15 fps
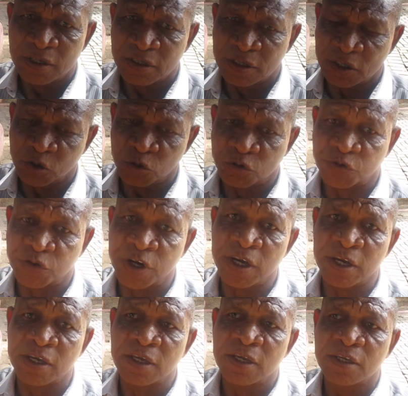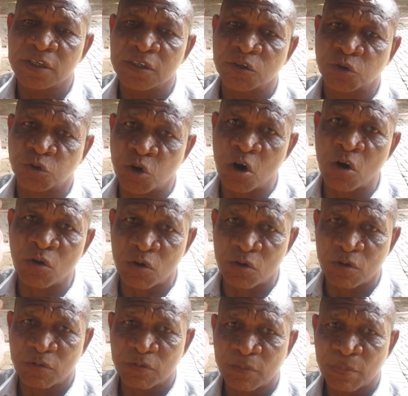They should stay strong,
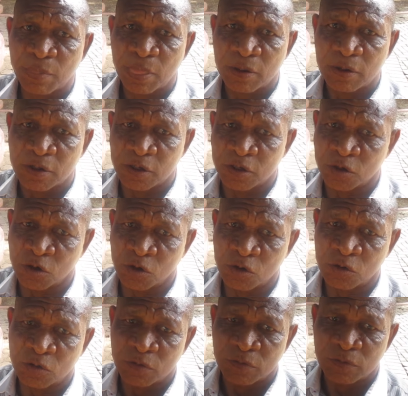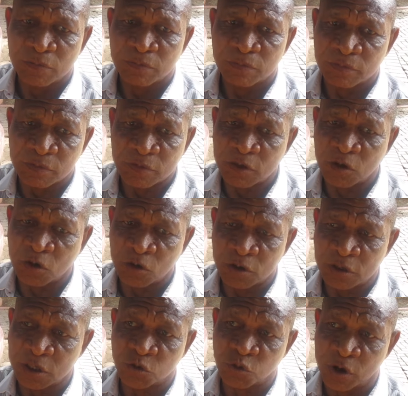you know, you know,
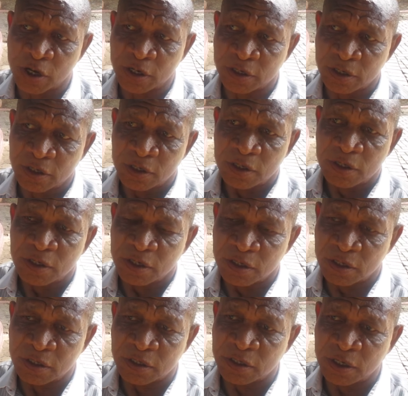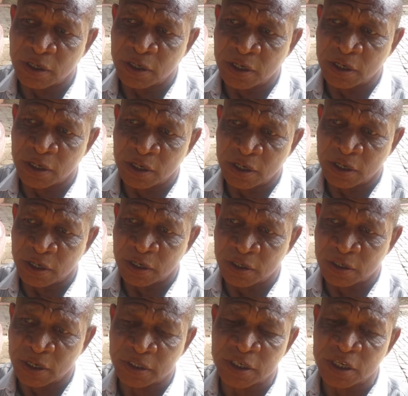in this world,
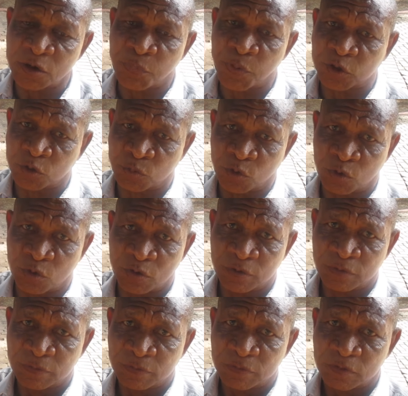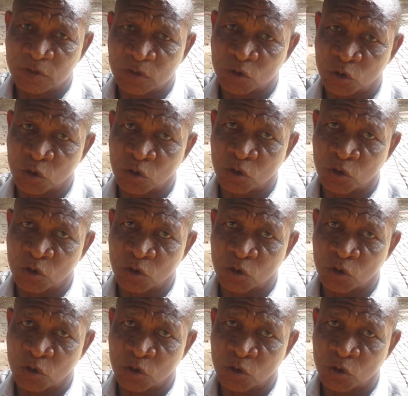uh, nothing impossible. So,